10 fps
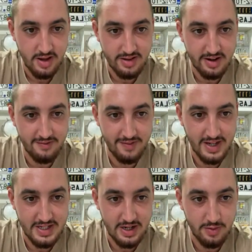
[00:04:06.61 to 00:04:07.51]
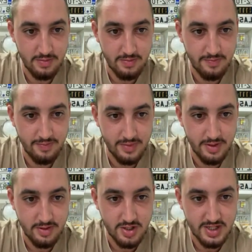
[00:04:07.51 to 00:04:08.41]
and then it fades out,
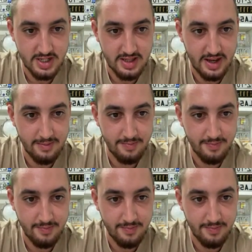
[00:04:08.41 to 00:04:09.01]
just like that.